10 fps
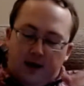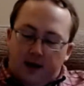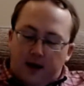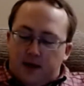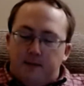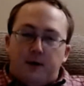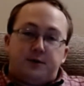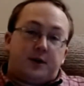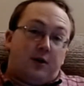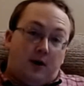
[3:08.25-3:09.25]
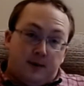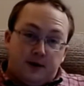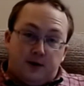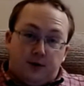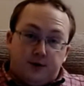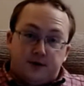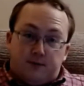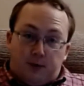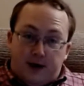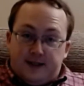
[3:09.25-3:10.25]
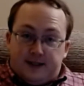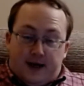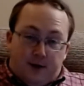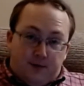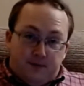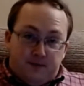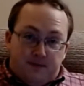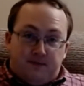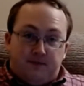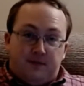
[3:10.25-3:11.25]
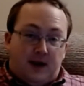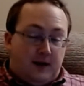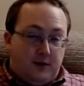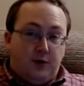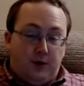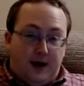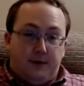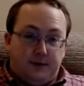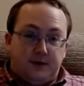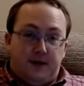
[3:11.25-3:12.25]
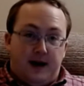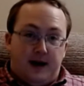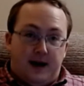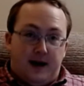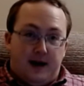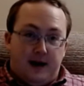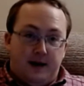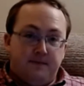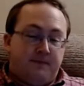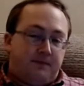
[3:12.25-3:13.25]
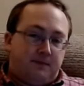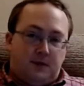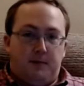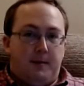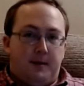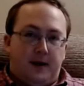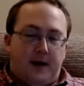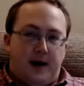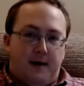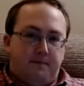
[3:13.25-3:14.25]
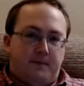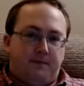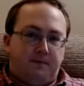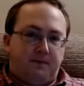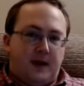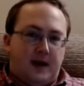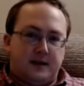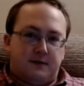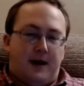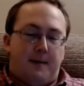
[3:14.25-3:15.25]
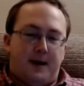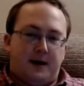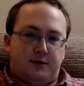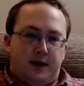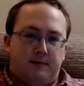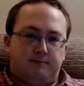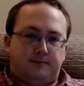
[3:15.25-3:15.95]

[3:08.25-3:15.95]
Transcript: The most common cause of breakdown and call-outs for the AA and people like that is a flat battery.